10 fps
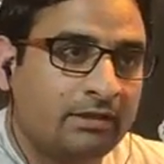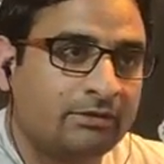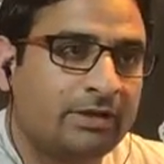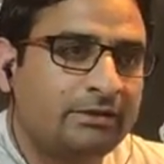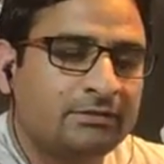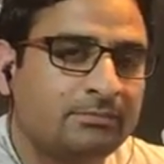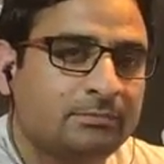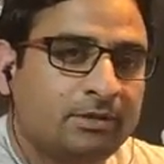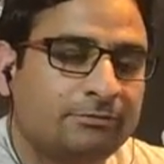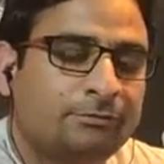great
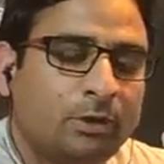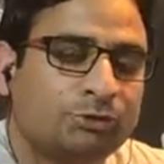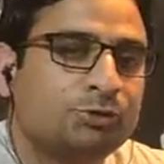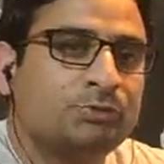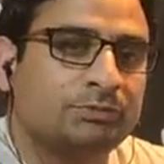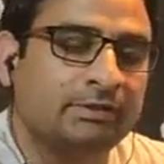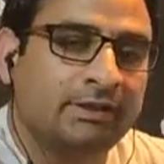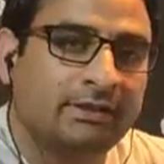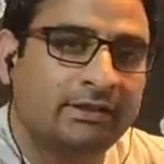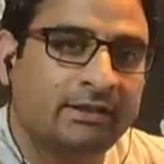fortune
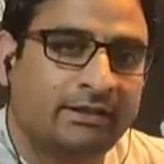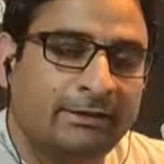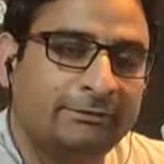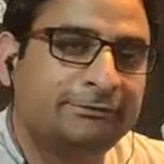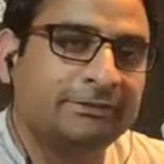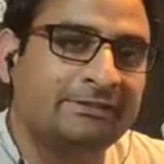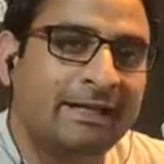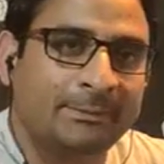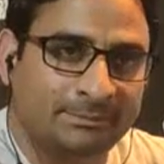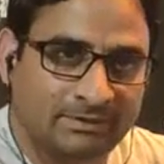for
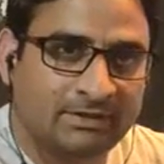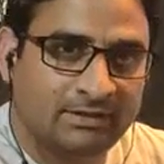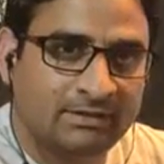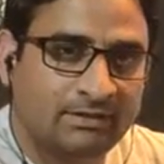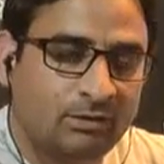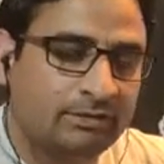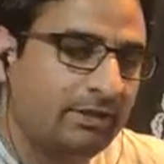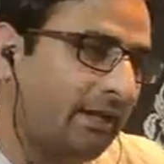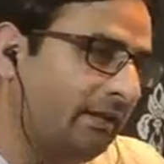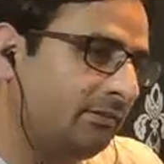them.
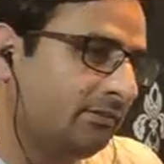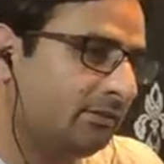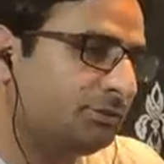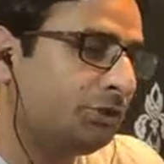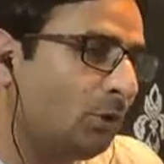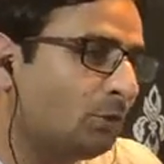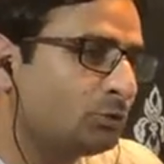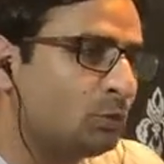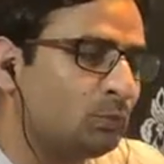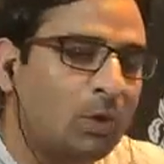Okay, and she
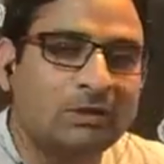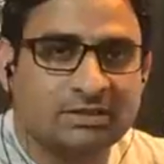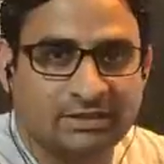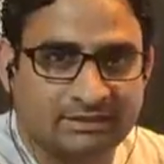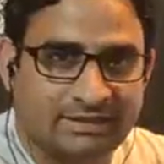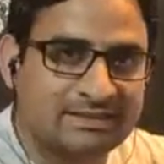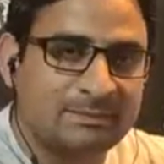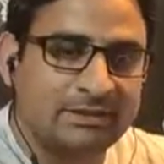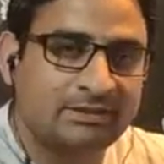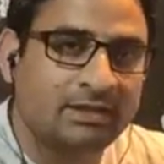also wants her
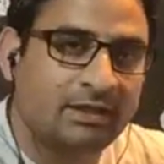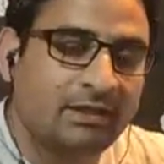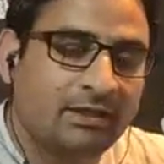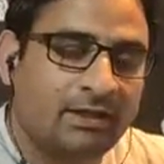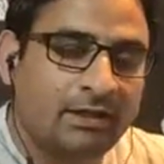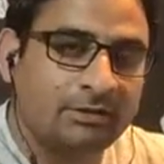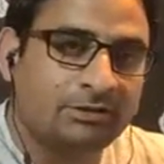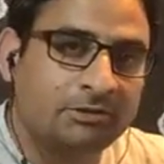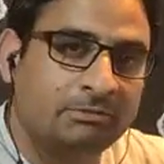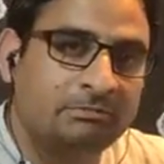husband
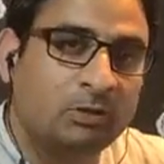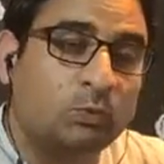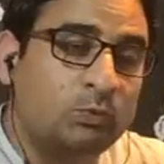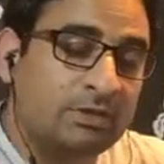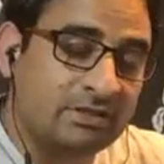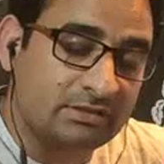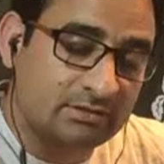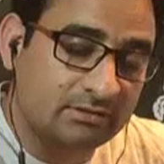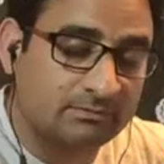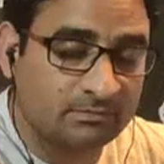to
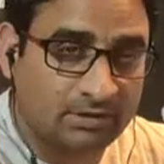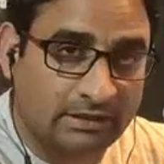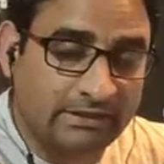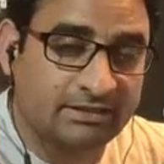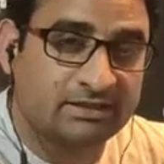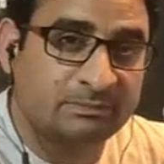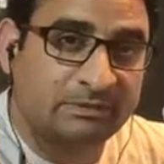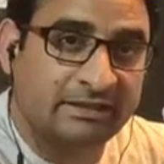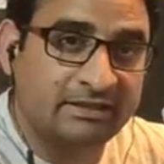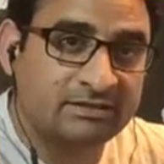visit his
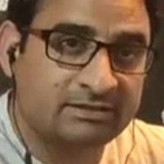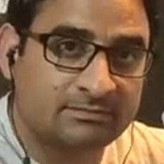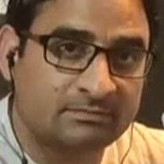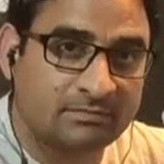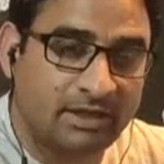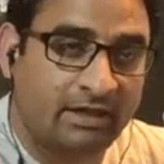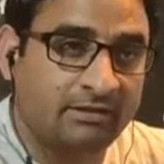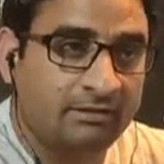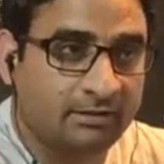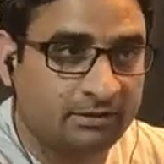place,
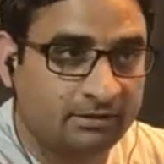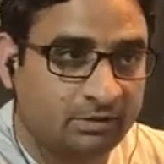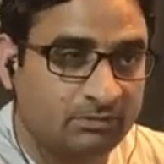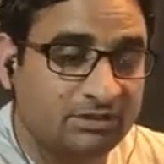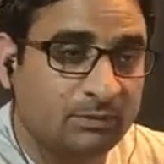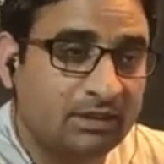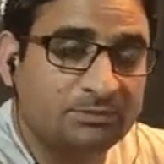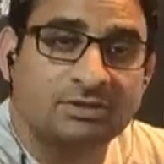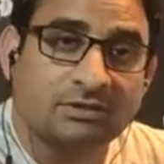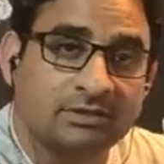and develop
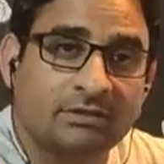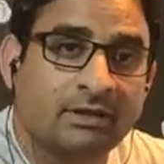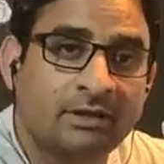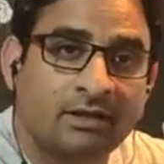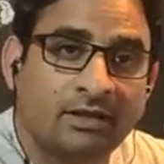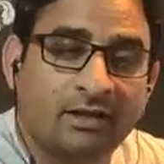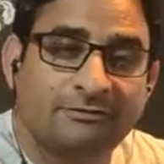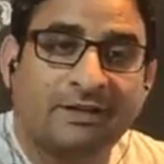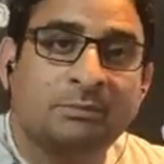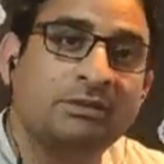certain
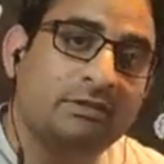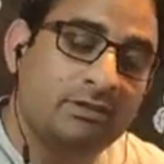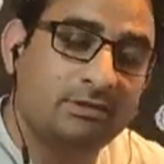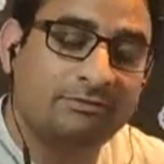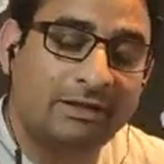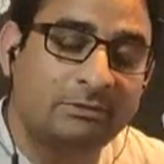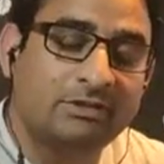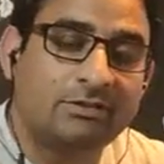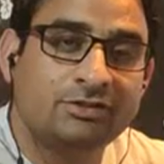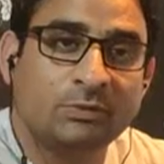
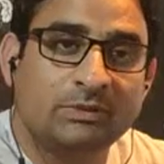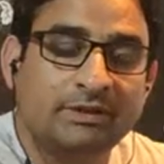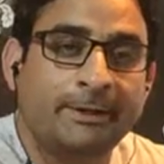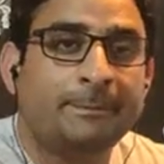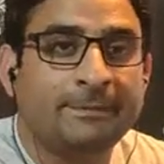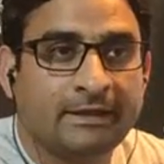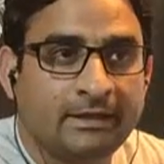familiarity with him,